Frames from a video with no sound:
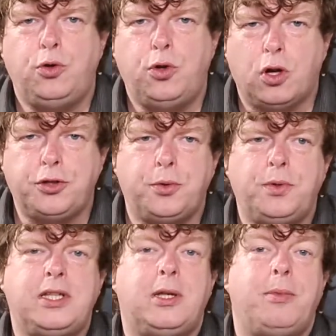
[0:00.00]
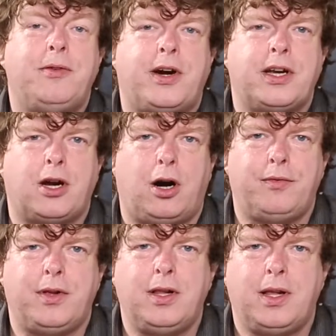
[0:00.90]
You also need to be very
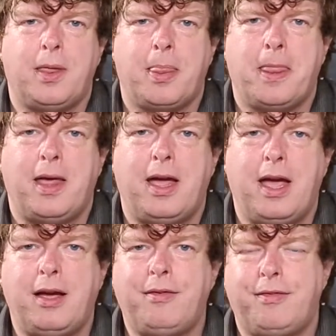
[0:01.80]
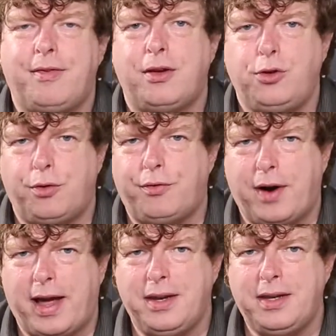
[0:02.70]
careful if your
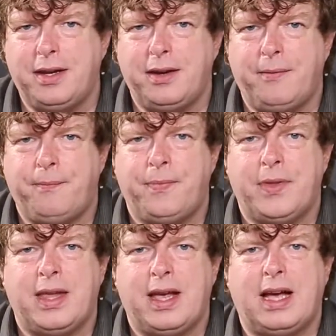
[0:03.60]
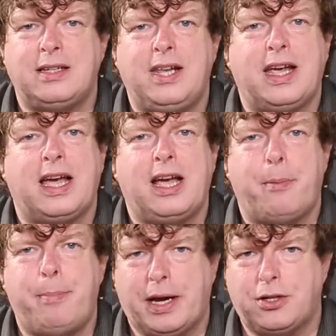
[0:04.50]
friend has taken
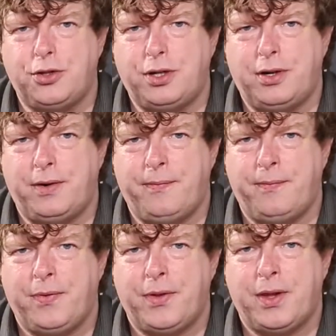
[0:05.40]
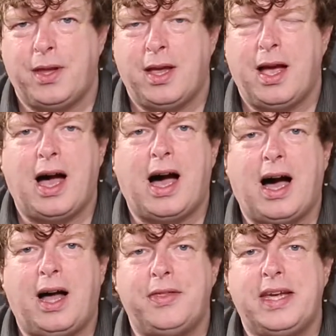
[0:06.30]
a picture
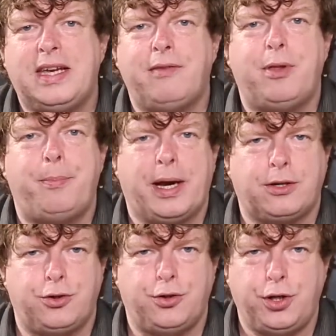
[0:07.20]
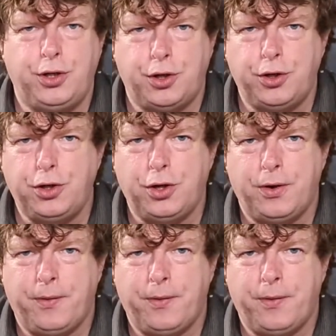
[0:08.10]
and they give the picture to you